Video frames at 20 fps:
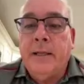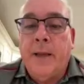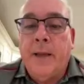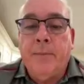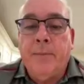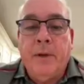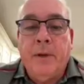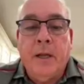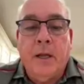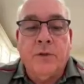
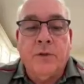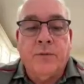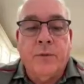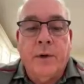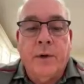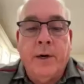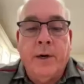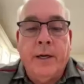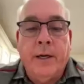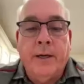that becomes
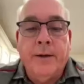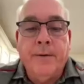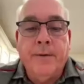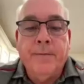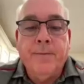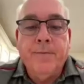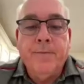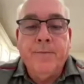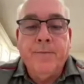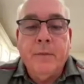very
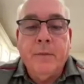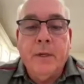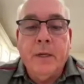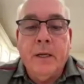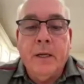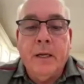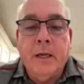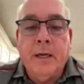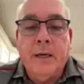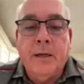
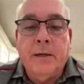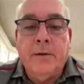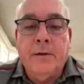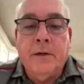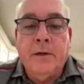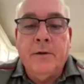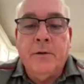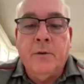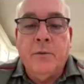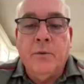
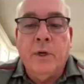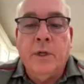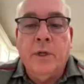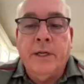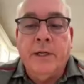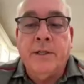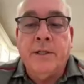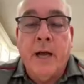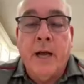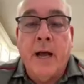
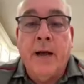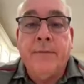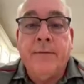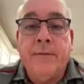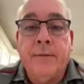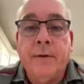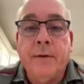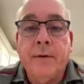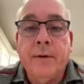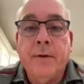really
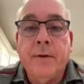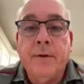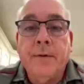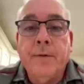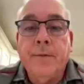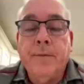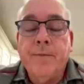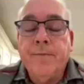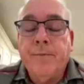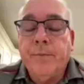tough,
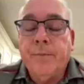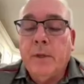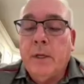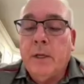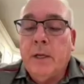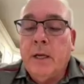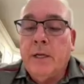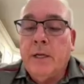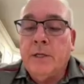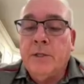
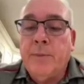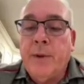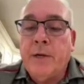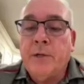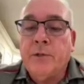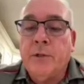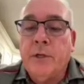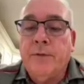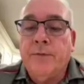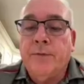
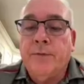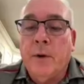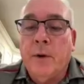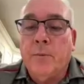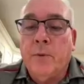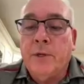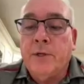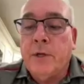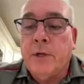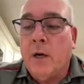especially
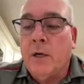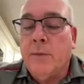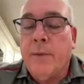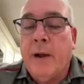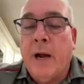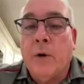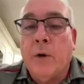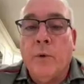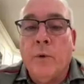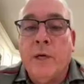from, we talked
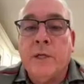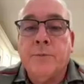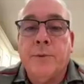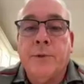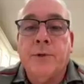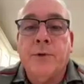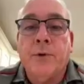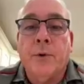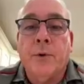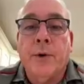about
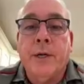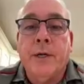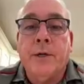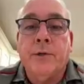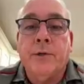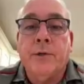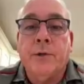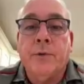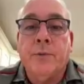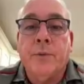respiratory
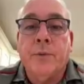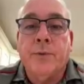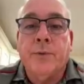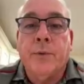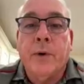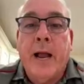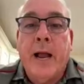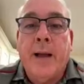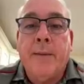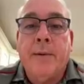issues with
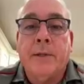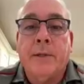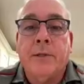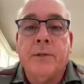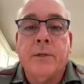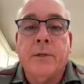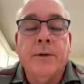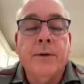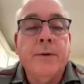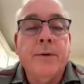
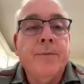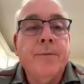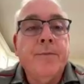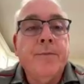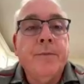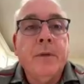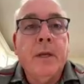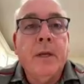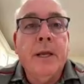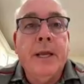rabbits,
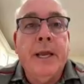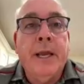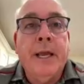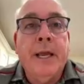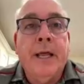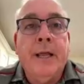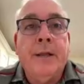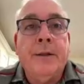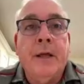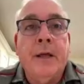
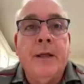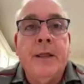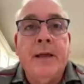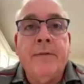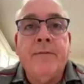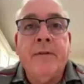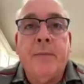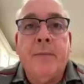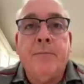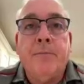and
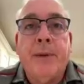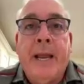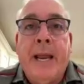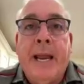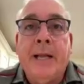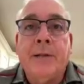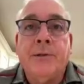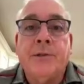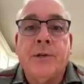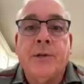they've got
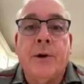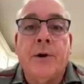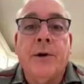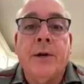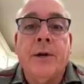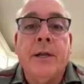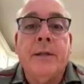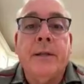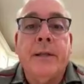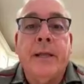pans
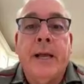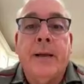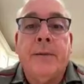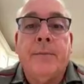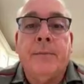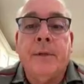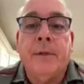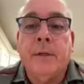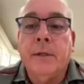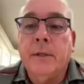underneath them.